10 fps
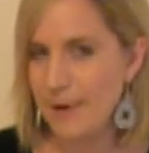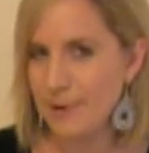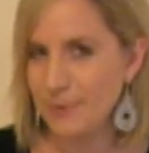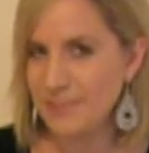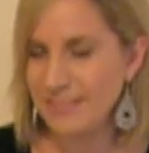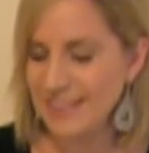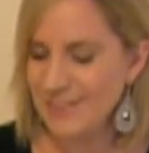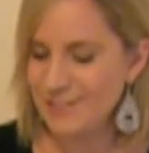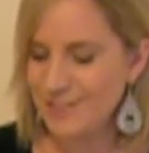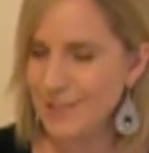They may not want to
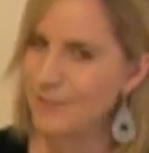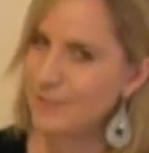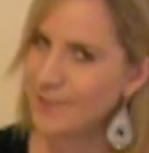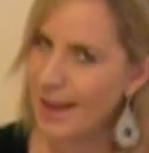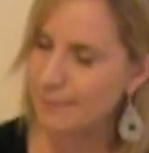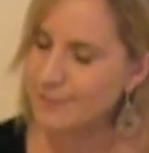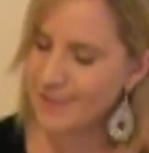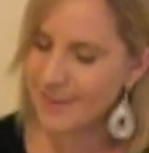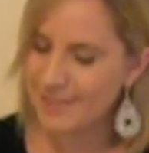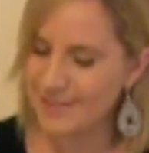kiss you if you've got
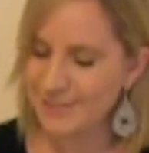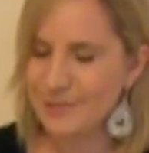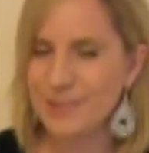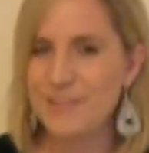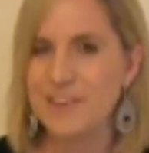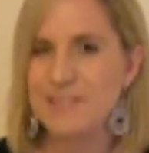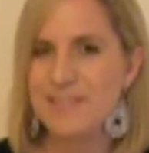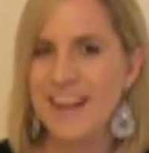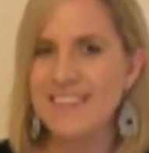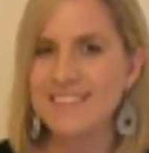apple cider vinegar all over your
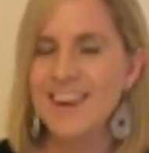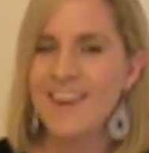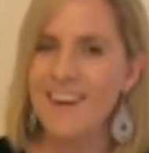face.